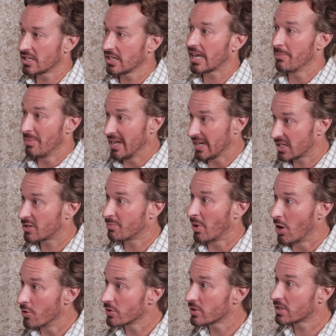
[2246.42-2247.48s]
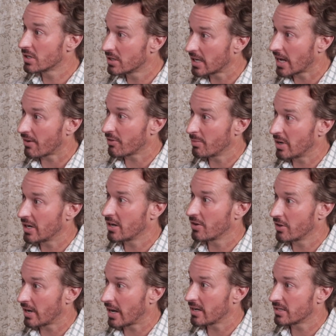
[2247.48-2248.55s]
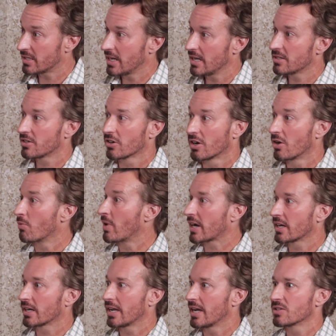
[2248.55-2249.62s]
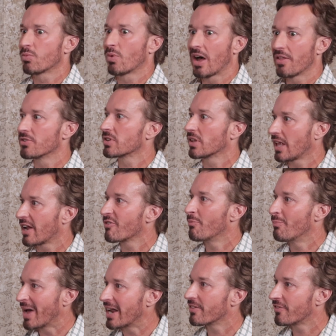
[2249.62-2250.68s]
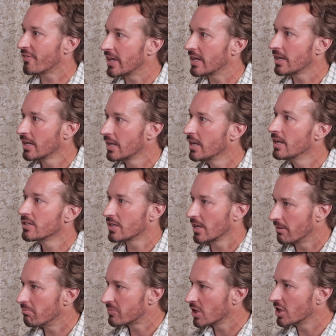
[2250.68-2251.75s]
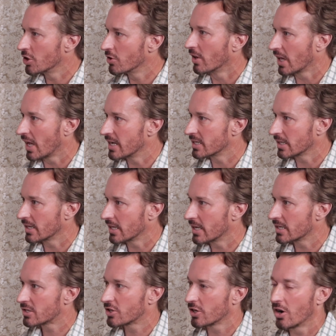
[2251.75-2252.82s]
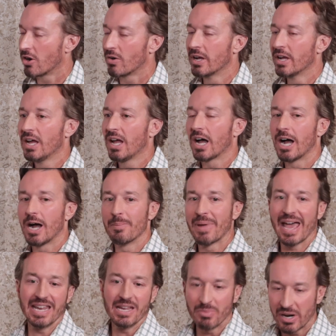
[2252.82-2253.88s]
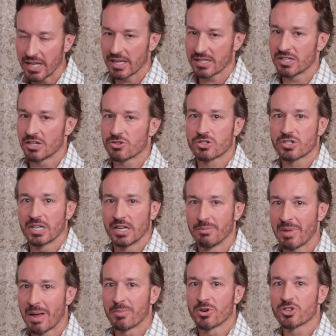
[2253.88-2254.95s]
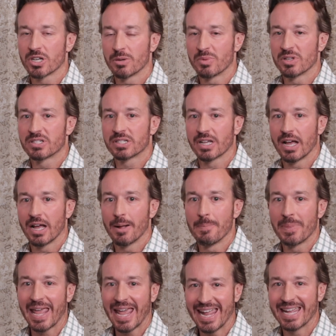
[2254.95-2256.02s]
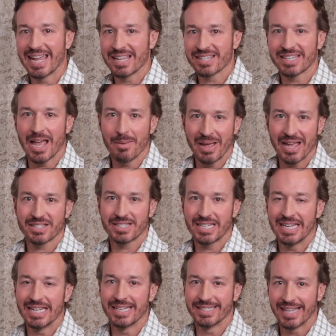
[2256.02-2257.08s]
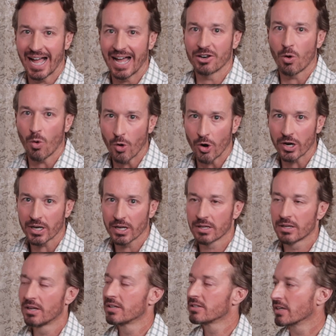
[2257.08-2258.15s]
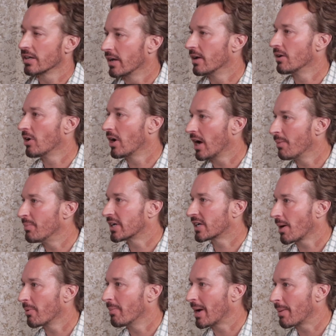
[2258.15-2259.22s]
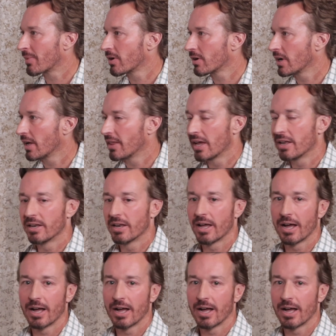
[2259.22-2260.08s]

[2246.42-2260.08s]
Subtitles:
can be exposed to everybody here in the United States, they're going to recognize, wow, there's a lot of benefit to utilizing this. So anybody that's interested in membership, it's asmst.org to become a member, and then